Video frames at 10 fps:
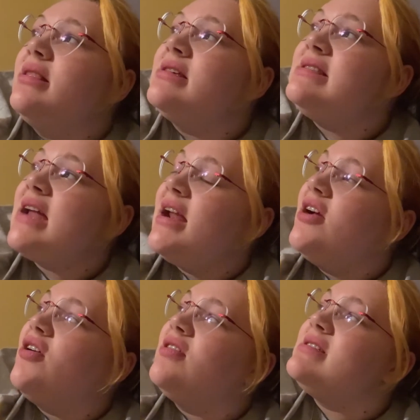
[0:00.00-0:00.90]
The Steady
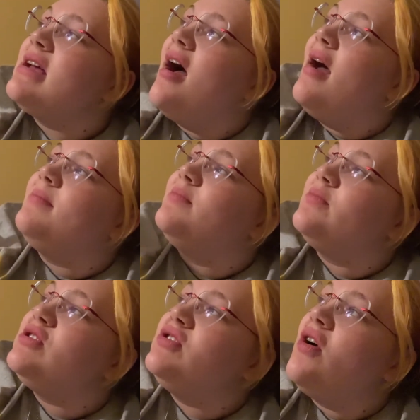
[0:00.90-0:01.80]
Girls, I'm
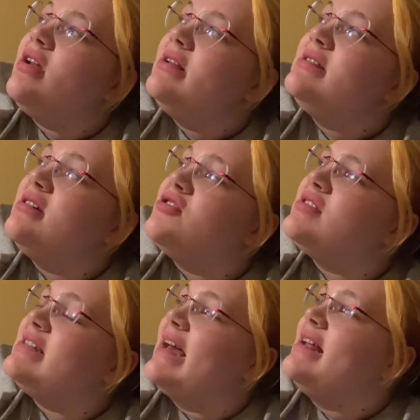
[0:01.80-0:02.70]
starting to
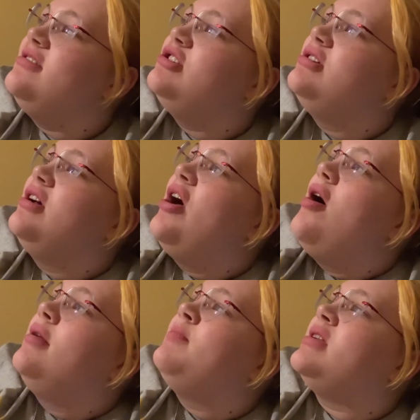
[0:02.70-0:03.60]
understand,
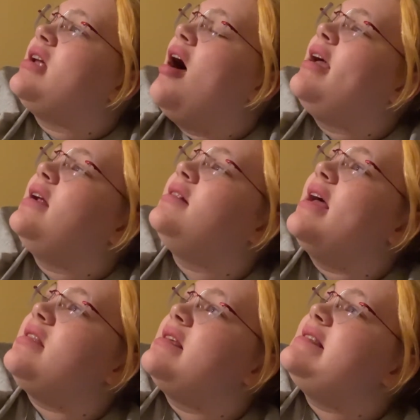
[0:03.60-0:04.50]
but not in a,
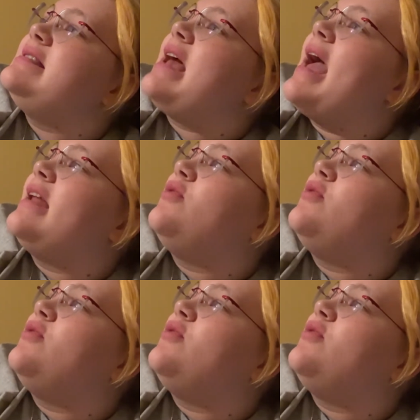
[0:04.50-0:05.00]
like, this is canon